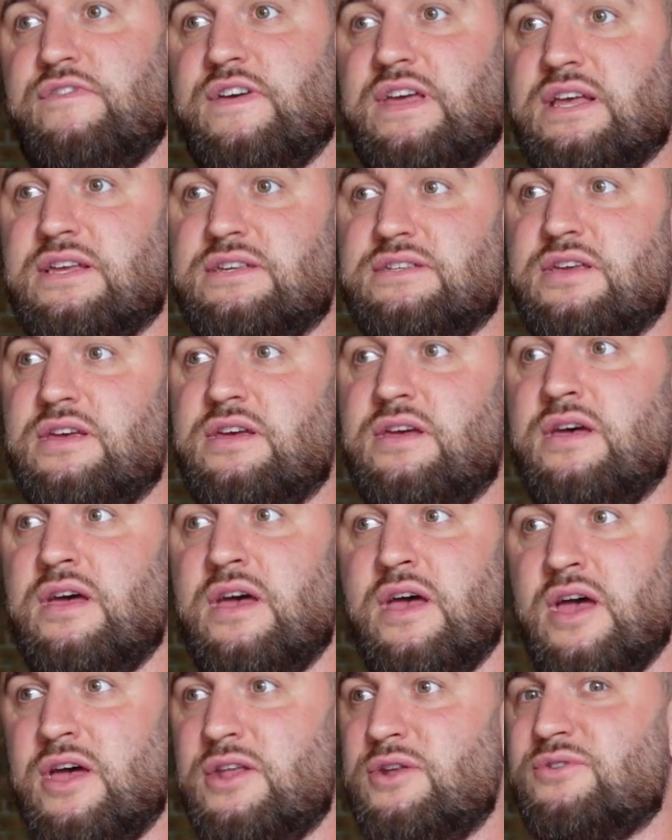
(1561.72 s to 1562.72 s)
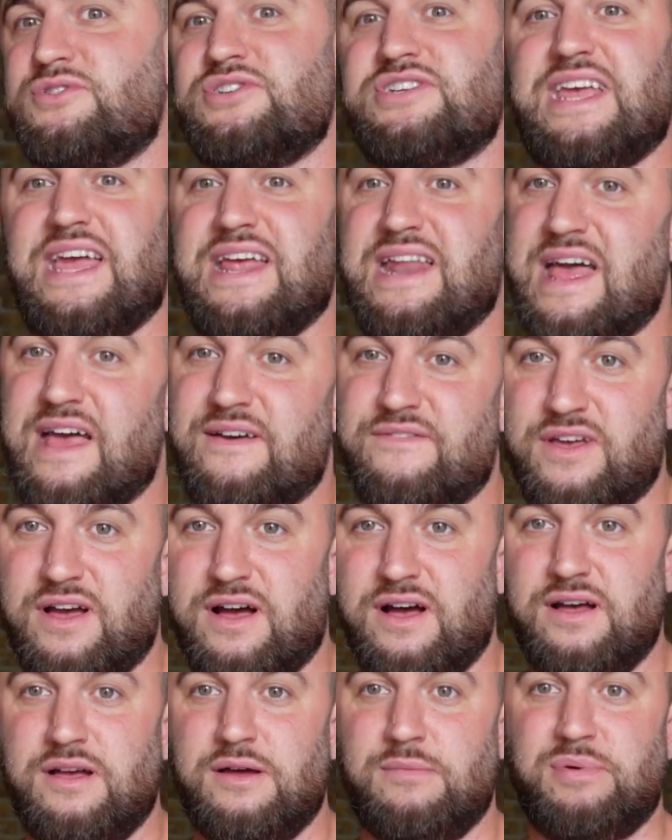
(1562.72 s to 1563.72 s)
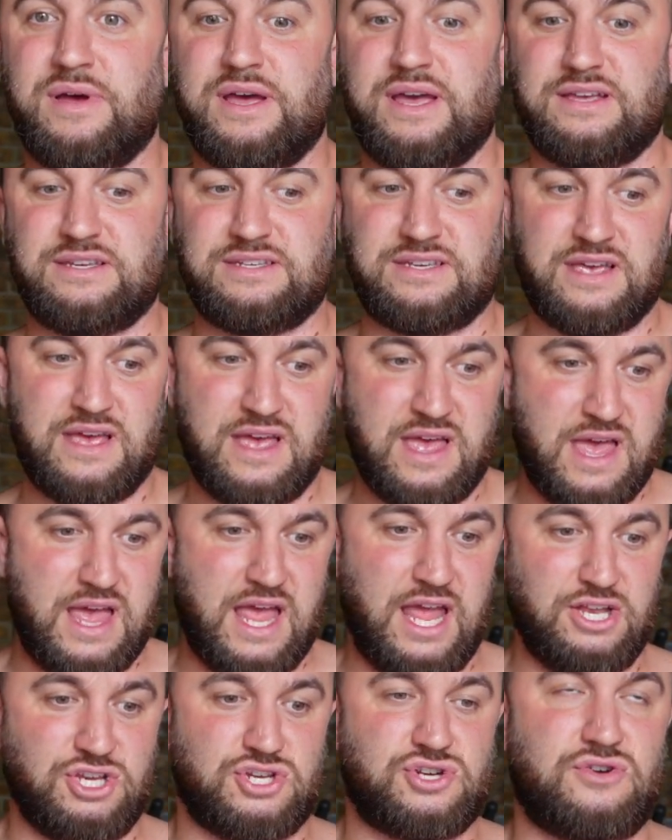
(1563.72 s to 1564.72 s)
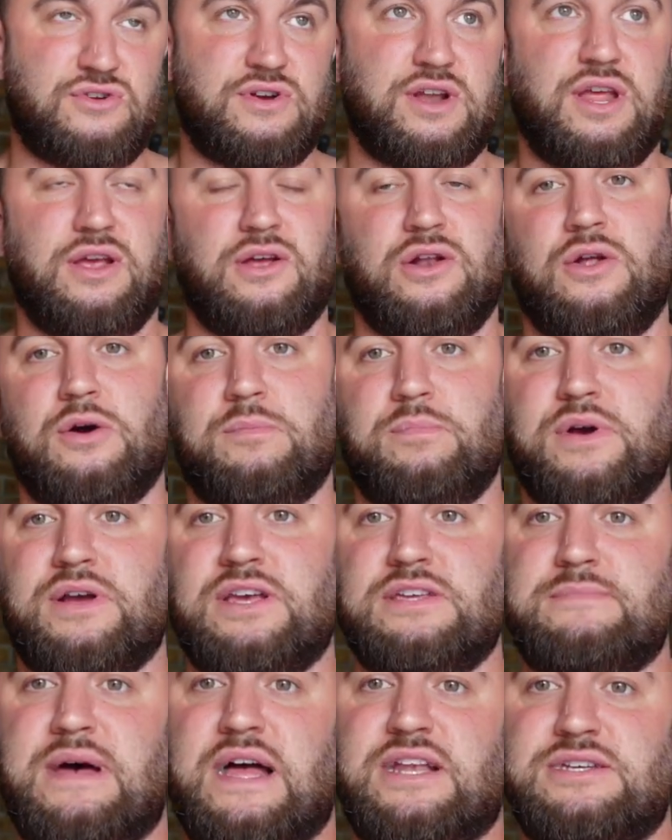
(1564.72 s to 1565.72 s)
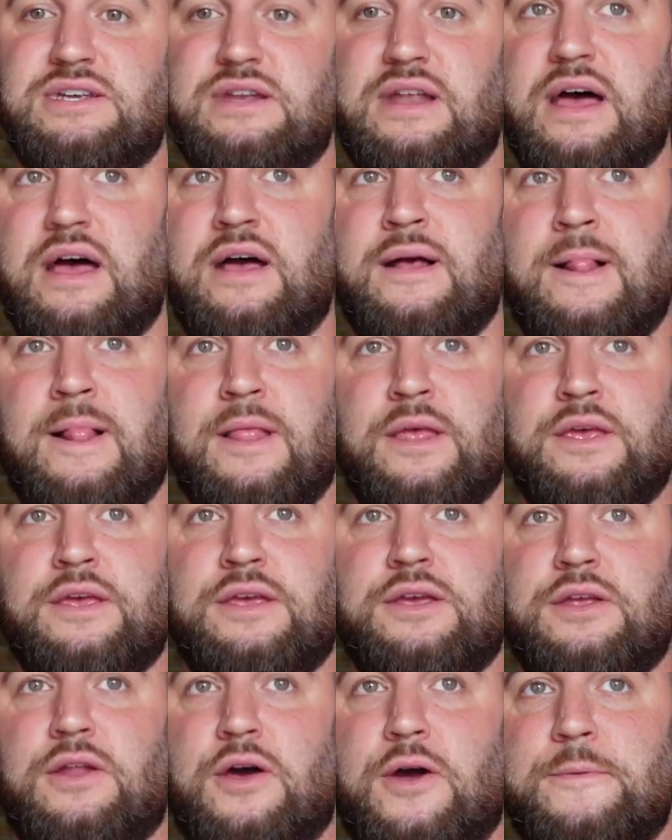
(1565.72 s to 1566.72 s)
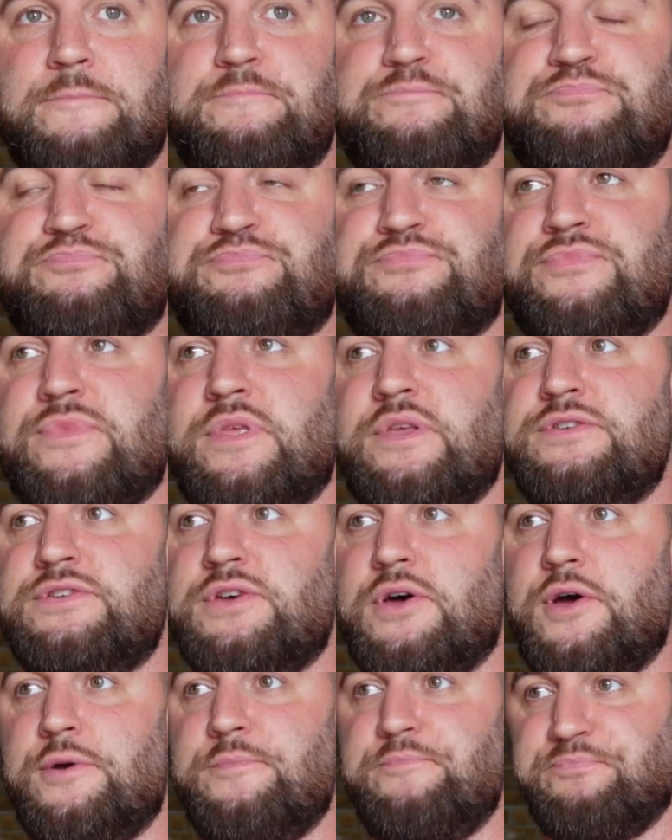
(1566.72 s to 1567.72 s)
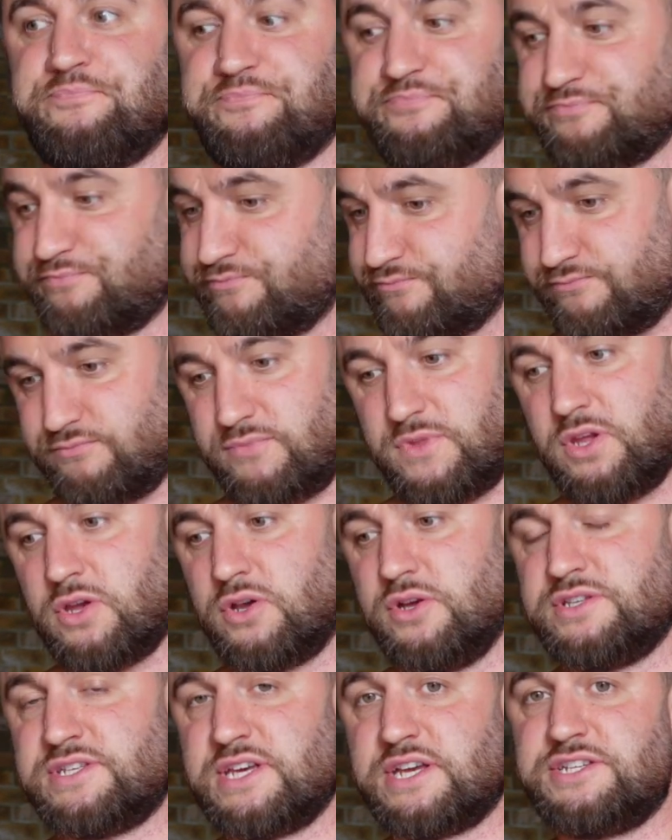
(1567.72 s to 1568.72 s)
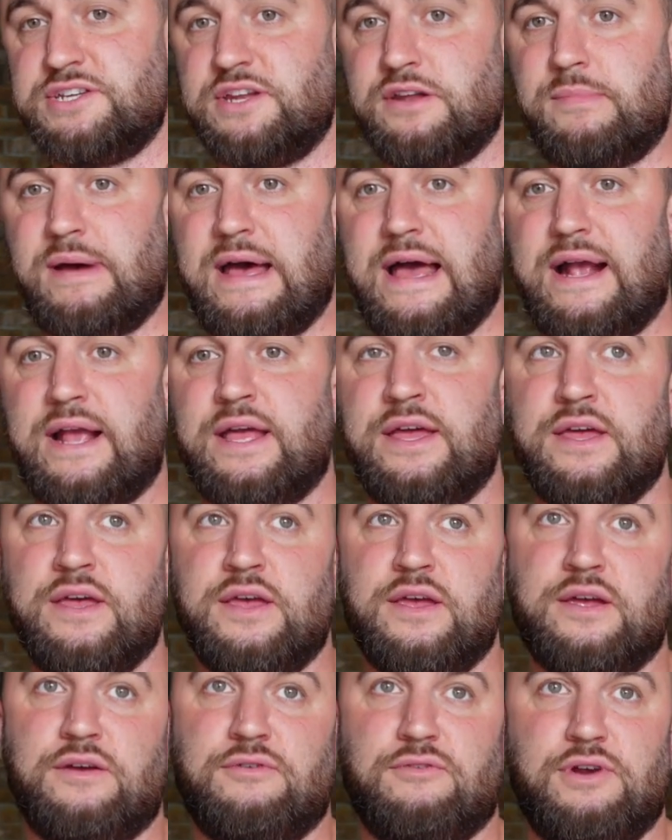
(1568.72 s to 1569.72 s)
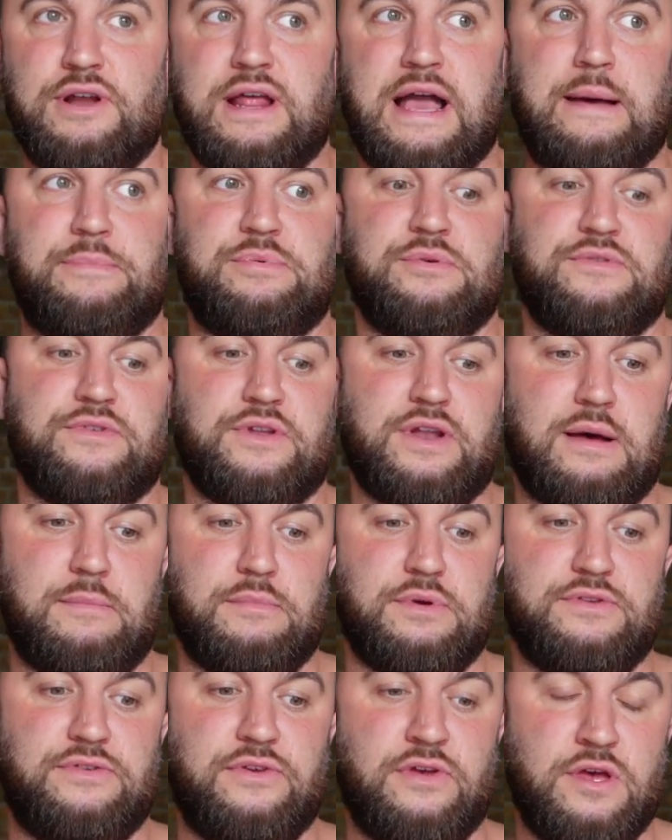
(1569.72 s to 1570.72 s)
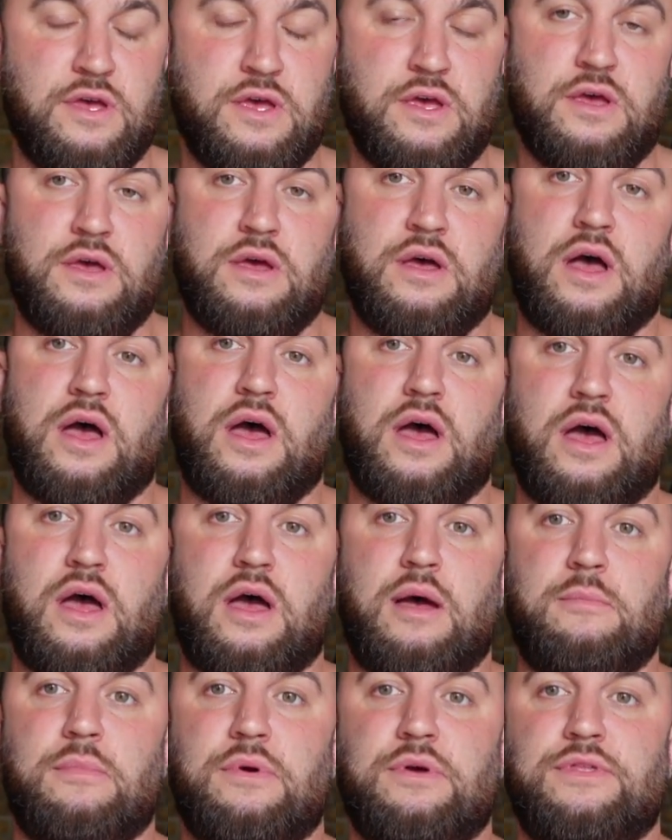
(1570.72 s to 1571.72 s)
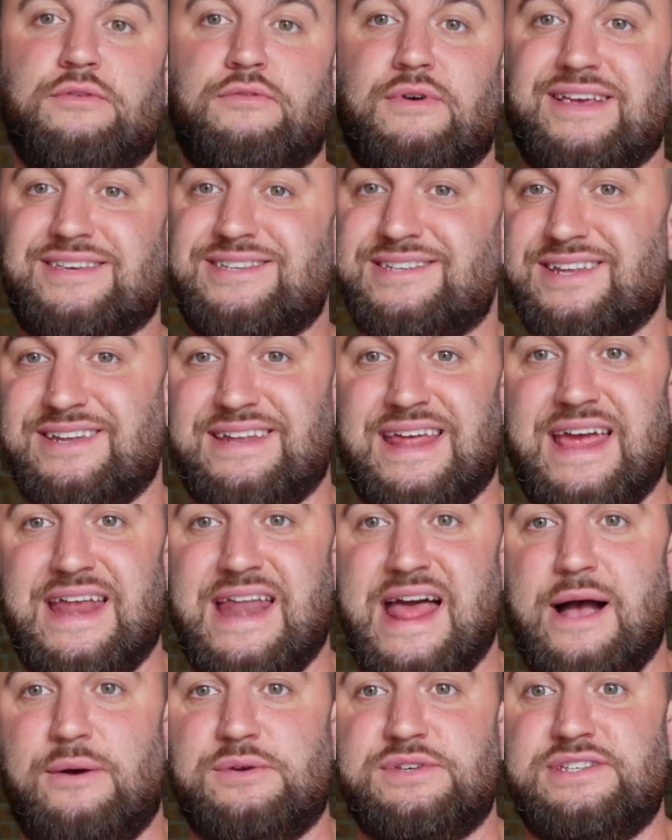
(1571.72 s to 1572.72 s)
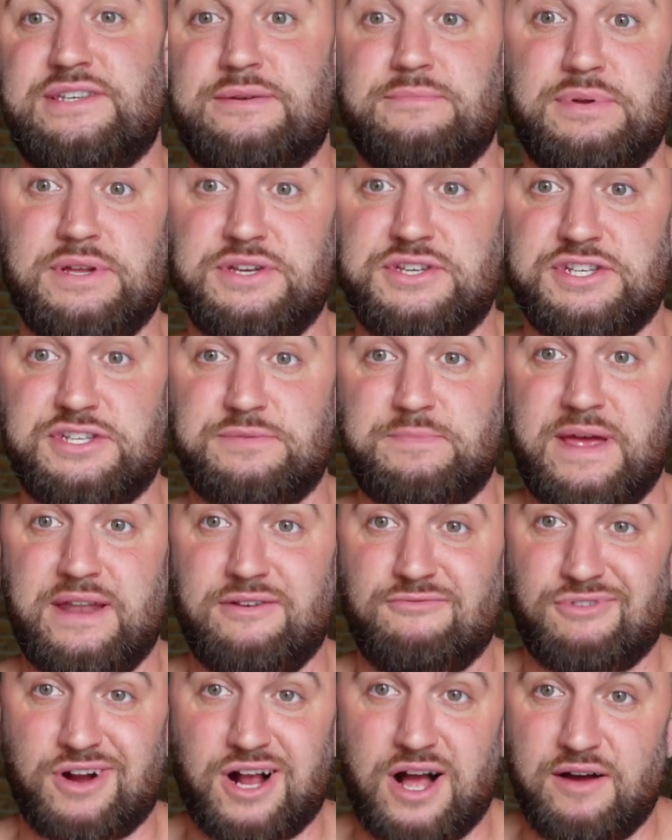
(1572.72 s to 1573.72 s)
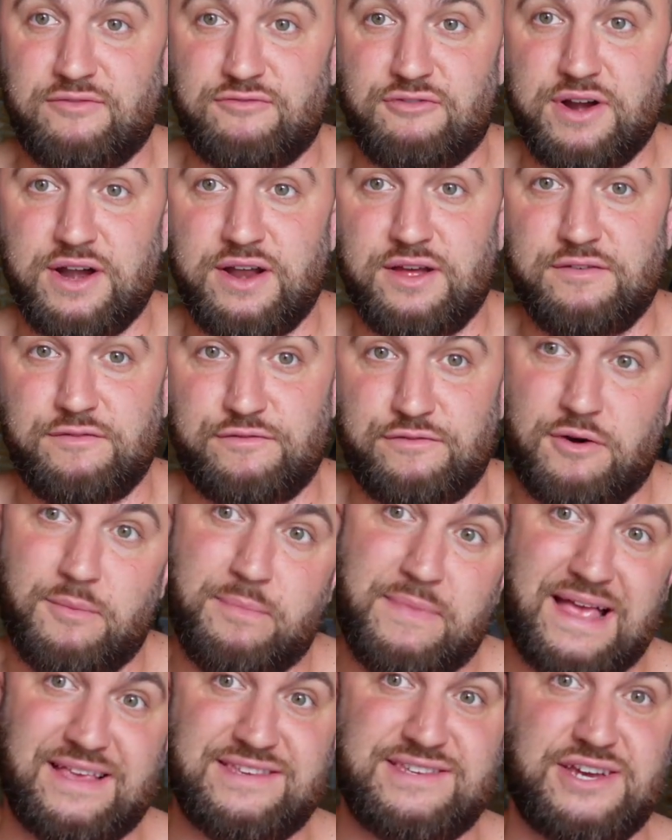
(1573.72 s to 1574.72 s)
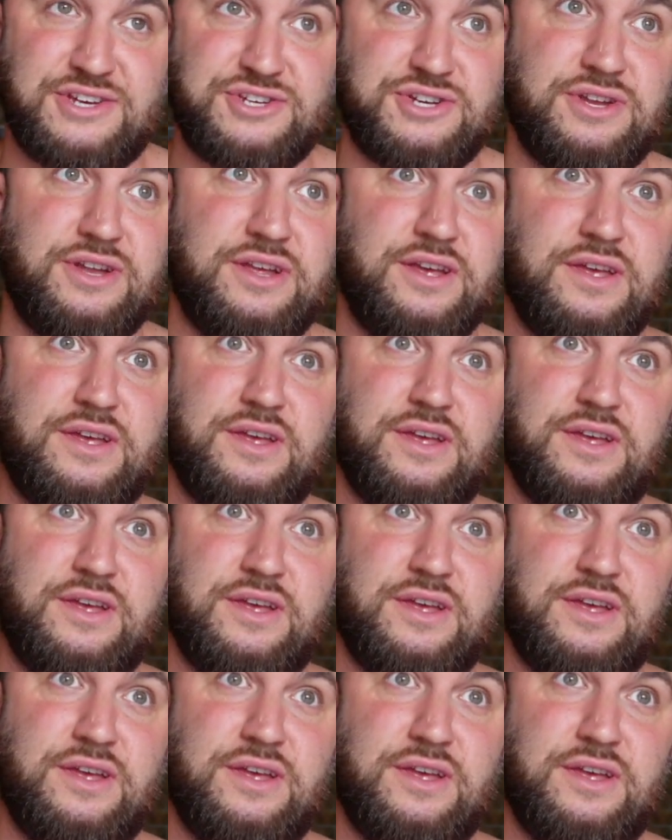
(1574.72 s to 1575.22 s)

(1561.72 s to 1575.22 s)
thing is not just getting heavier, but it's ensuring that your logbook is matching that, you know. So good session in the bag, really happy with the numbers. The rest of the day now is simply just spent recovering from that session.